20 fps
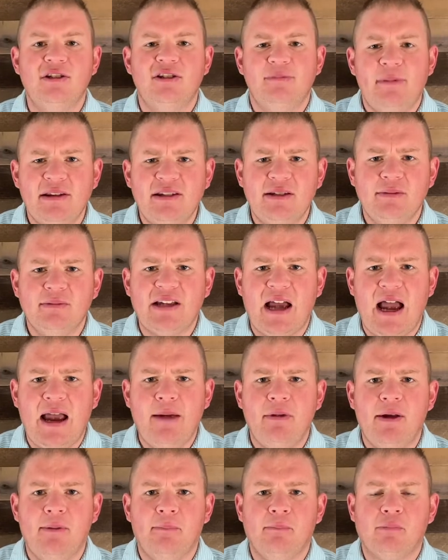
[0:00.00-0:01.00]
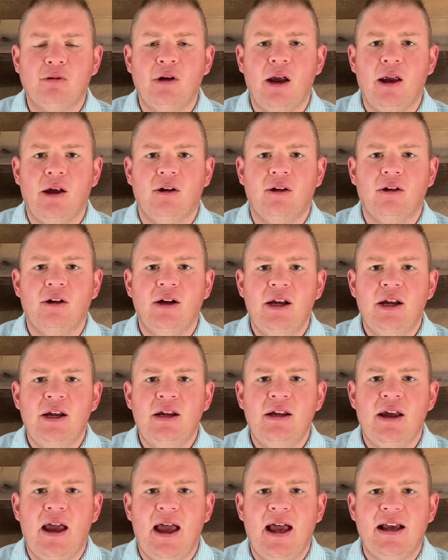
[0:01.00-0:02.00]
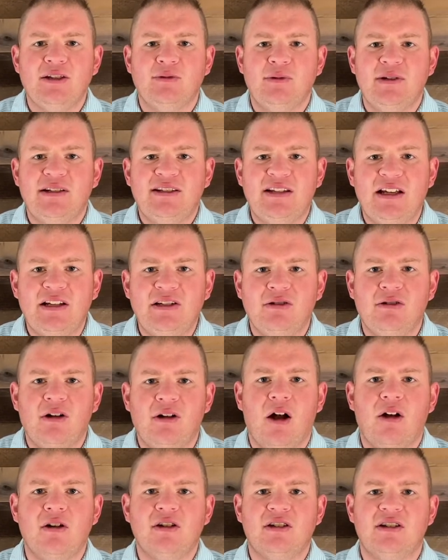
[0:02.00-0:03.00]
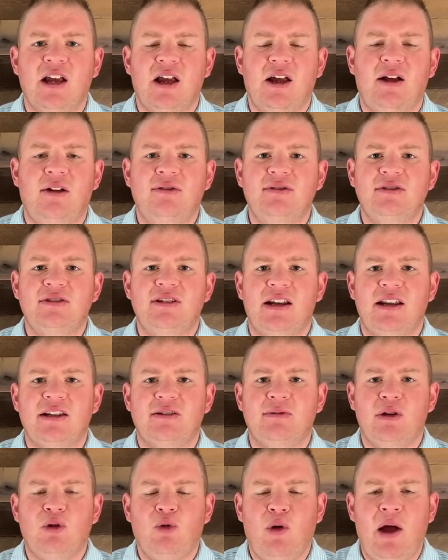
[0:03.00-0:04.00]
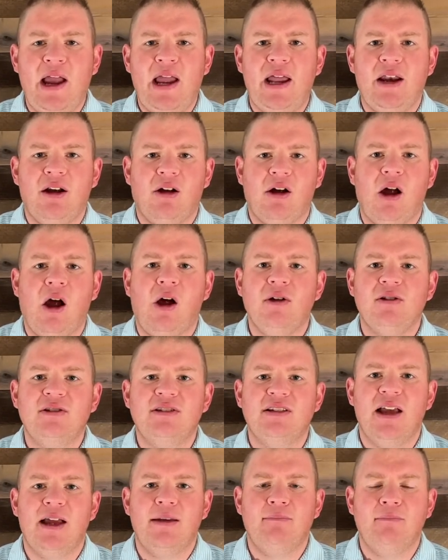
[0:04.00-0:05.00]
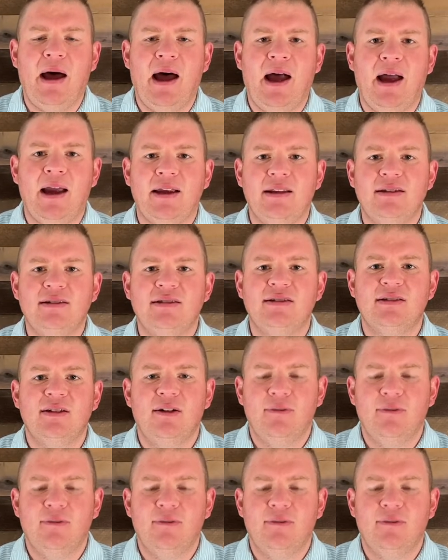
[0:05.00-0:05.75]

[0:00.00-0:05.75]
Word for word: spend some time in prayer as we center ourselves and as we quiet our hearts and minds